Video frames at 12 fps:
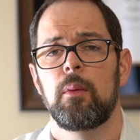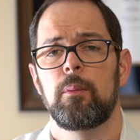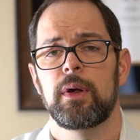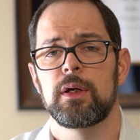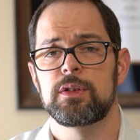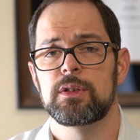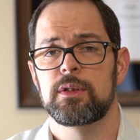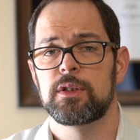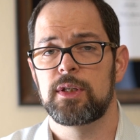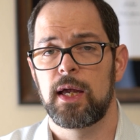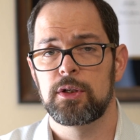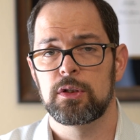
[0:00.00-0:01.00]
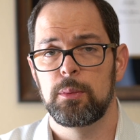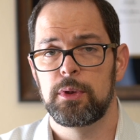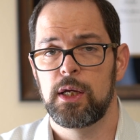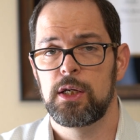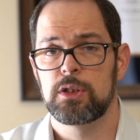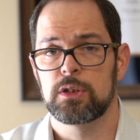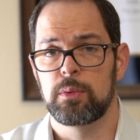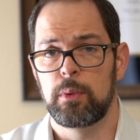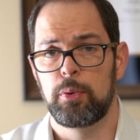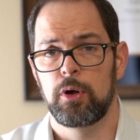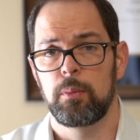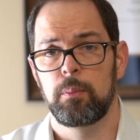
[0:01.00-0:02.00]
because the statute of limitations will be
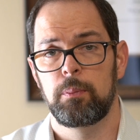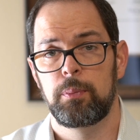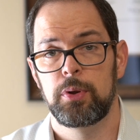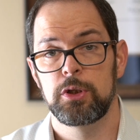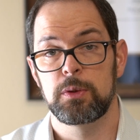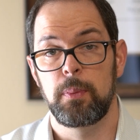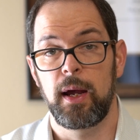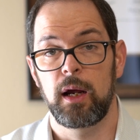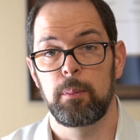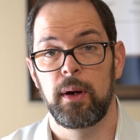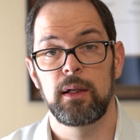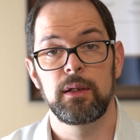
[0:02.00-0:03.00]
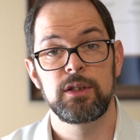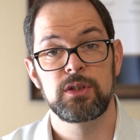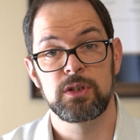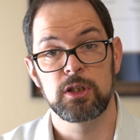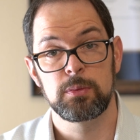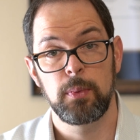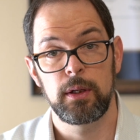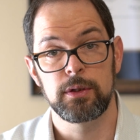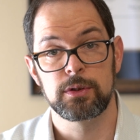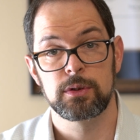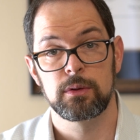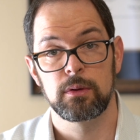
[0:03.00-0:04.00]
pu- pushed back by at least six
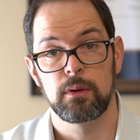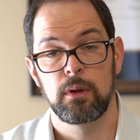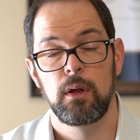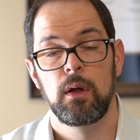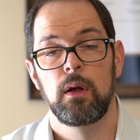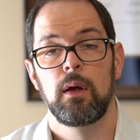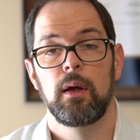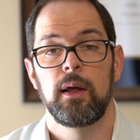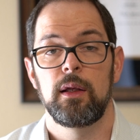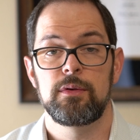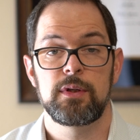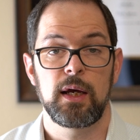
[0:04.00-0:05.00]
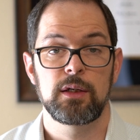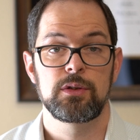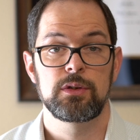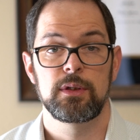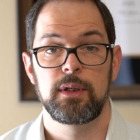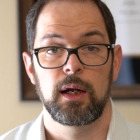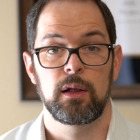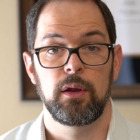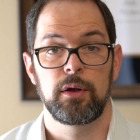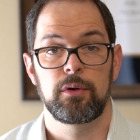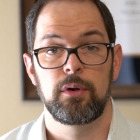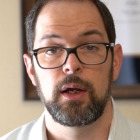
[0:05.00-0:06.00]
months. In Texas, a debt
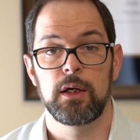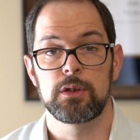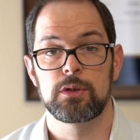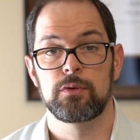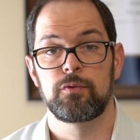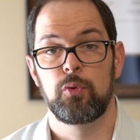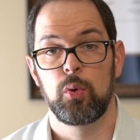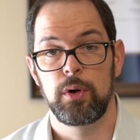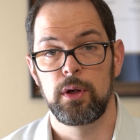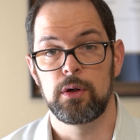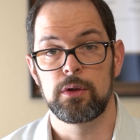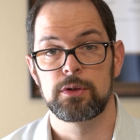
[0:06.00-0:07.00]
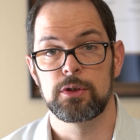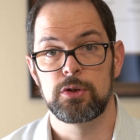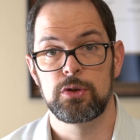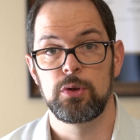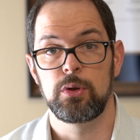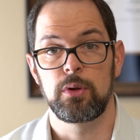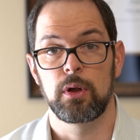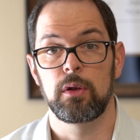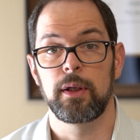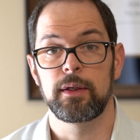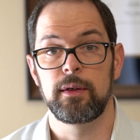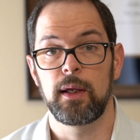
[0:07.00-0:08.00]
collector has four years to sue you to
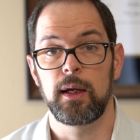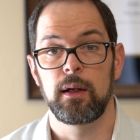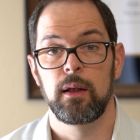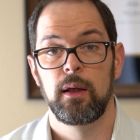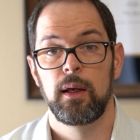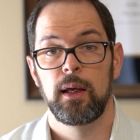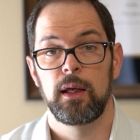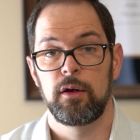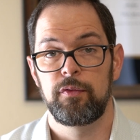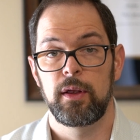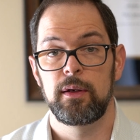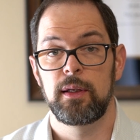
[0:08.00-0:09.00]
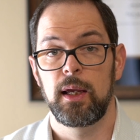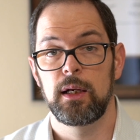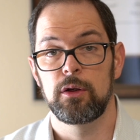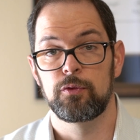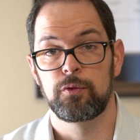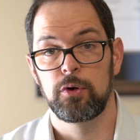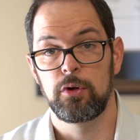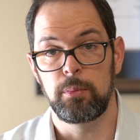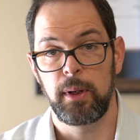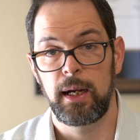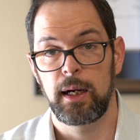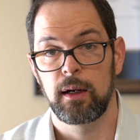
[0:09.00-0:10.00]
collect a debt. And if that date is further
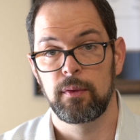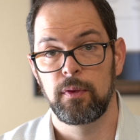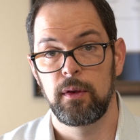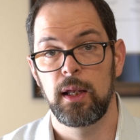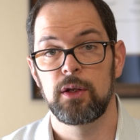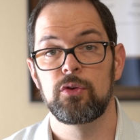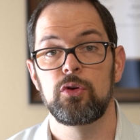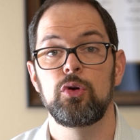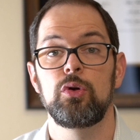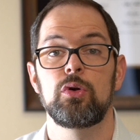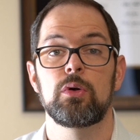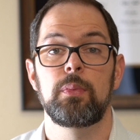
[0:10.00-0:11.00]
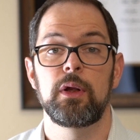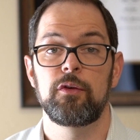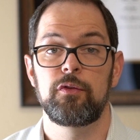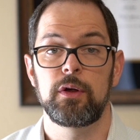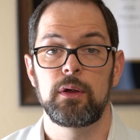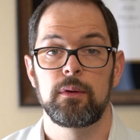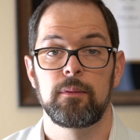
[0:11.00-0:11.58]
back, then that's to your benefit.